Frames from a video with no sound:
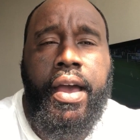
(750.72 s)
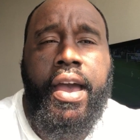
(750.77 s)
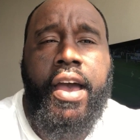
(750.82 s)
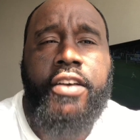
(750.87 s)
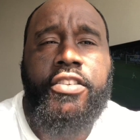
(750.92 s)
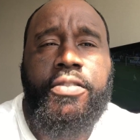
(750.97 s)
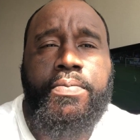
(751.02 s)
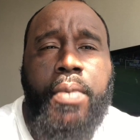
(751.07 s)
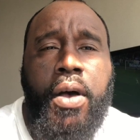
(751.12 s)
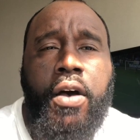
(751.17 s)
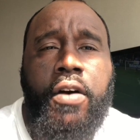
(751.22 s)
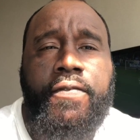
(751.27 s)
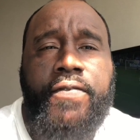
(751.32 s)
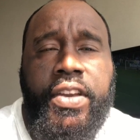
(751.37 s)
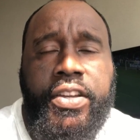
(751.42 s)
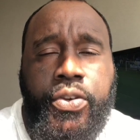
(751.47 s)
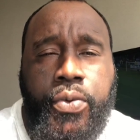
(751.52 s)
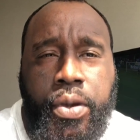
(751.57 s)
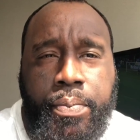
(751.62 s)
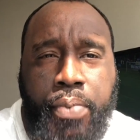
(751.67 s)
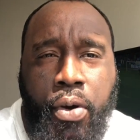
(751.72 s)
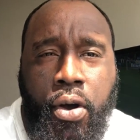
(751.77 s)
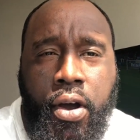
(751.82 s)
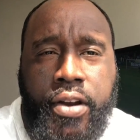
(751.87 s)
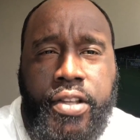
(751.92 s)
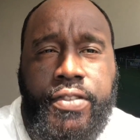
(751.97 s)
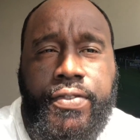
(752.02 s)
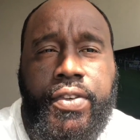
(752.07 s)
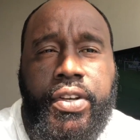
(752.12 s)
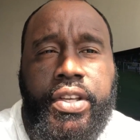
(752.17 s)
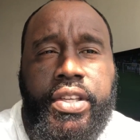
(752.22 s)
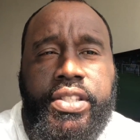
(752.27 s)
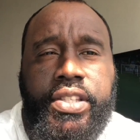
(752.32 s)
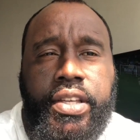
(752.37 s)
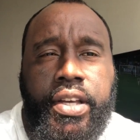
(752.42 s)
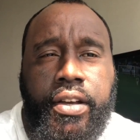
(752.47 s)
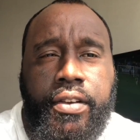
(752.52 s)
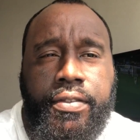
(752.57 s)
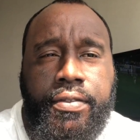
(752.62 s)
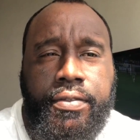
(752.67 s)
Have small victory parties for
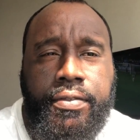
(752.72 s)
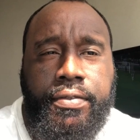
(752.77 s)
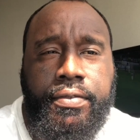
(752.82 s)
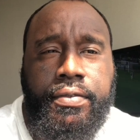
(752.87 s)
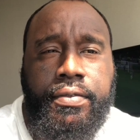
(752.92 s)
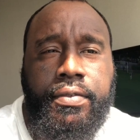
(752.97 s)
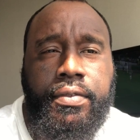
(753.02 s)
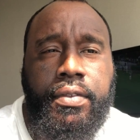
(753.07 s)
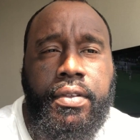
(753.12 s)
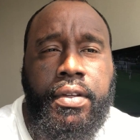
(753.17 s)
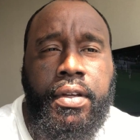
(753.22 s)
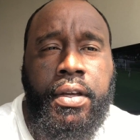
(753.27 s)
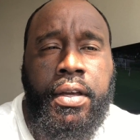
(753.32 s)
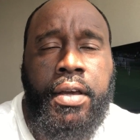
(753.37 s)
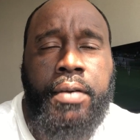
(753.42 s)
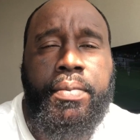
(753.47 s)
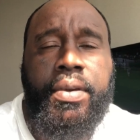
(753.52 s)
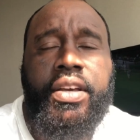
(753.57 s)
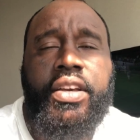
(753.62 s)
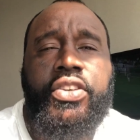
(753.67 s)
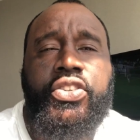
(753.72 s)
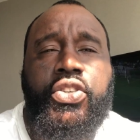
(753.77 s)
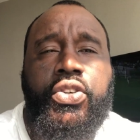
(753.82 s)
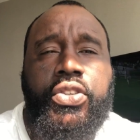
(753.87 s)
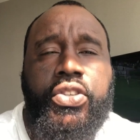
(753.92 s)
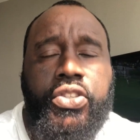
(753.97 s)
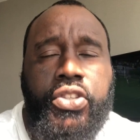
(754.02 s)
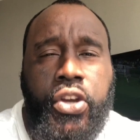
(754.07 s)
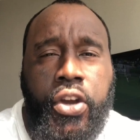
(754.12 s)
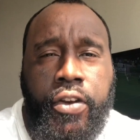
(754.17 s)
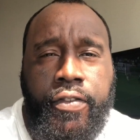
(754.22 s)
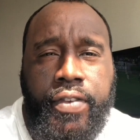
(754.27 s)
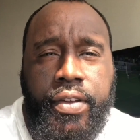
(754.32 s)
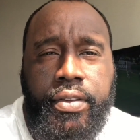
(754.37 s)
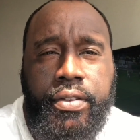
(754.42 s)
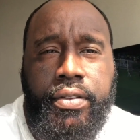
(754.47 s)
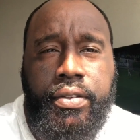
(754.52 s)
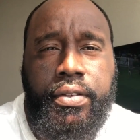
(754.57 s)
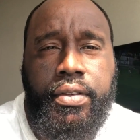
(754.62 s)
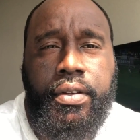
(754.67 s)
yourself because you
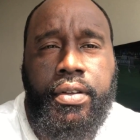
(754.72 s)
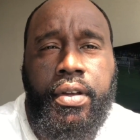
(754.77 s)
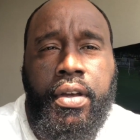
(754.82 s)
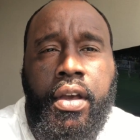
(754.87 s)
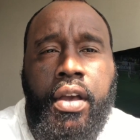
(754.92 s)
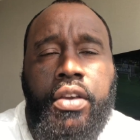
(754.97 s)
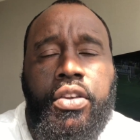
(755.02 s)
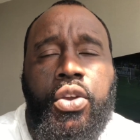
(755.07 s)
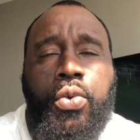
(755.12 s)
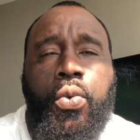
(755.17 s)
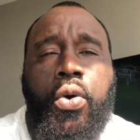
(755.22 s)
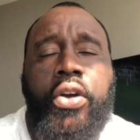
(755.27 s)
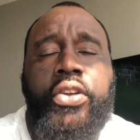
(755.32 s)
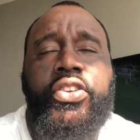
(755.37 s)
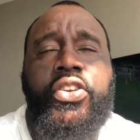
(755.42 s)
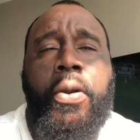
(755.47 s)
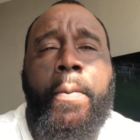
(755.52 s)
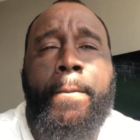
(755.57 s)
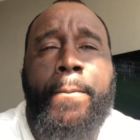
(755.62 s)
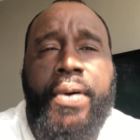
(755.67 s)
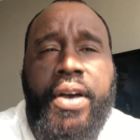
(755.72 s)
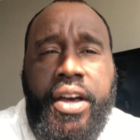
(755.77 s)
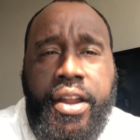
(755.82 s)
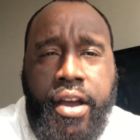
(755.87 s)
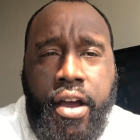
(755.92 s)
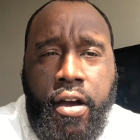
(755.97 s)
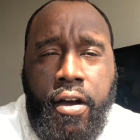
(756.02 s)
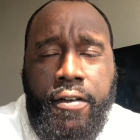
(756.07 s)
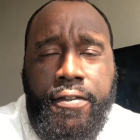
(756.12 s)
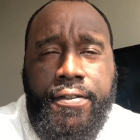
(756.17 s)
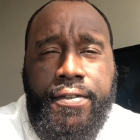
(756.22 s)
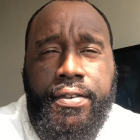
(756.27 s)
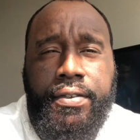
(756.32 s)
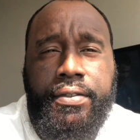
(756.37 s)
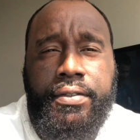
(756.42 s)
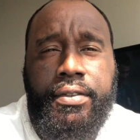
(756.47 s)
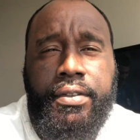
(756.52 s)
deserve it. You worked your butt off.